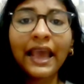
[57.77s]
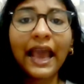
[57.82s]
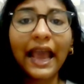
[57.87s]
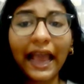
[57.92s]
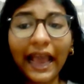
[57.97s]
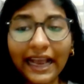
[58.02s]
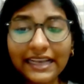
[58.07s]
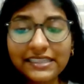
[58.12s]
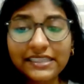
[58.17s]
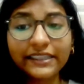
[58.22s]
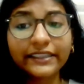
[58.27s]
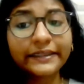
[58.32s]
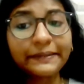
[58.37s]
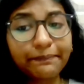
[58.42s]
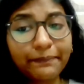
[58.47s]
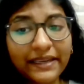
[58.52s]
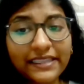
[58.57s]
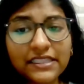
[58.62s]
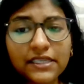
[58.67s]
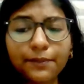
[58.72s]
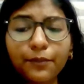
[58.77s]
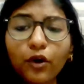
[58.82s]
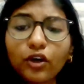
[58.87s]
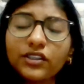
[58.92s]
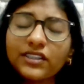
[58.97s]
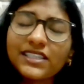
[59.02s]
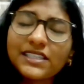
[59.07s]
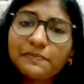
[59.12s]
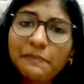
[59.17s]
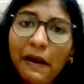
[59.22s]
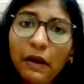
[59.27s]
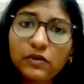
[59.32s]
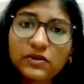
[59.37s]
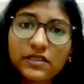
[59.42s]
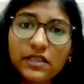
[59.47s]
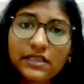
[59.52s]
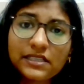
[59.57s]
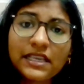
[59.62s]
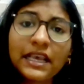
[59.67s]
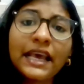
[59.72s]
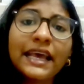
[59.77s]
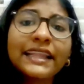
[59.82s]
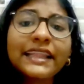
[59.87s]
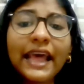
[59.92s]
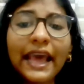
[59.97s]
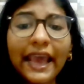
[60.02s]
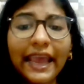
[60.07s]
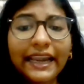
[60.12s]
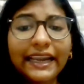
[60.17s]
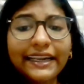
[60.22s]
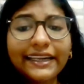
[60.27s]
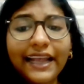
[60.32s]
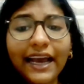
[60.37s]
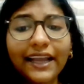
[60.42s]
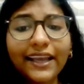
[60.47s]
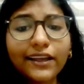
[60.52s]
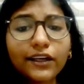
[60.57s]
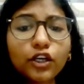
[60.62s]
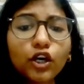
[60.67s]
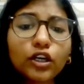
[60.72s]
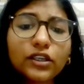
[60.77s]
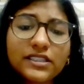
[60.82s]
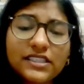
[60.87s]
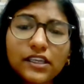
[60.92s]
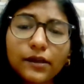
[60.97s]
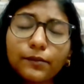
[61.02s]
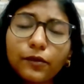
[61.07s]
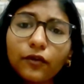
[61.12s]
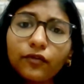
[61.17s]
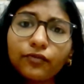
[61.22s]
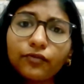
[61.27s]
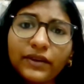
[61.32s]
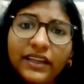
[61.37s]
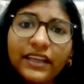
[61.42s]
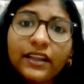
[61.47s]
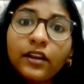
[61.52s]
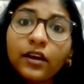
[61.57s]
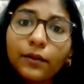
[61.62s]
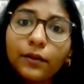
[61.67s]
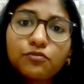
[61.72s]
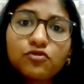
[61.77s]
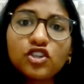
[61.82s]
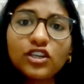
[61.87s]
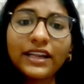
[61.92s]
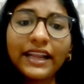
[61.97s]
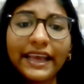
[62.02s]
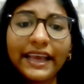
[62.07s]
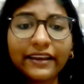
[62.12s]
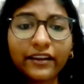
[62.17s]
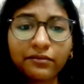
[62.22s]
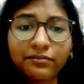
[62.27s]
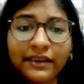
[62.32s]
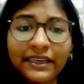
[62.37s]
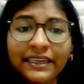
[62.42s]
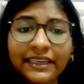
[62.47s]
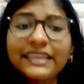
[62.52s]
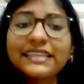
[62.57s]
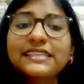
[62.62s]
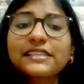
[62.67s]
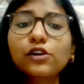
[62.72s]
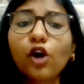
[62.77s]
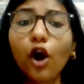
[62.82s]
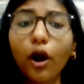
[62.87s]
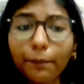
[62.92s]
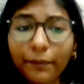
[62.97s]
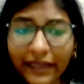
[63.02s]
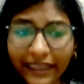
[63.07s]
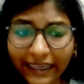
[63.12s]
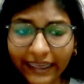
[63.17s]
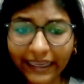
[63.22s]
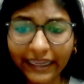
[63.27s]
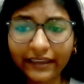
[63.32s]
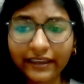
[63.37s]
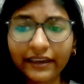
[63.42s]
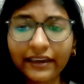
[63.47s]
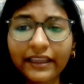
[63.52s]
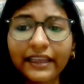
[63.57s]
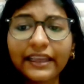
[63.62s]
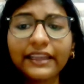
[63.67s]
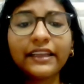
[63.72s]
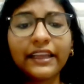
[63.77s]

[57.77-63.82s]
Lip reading: as it depends upon the spouses, the entire concept of prenuptial agreement is complicated in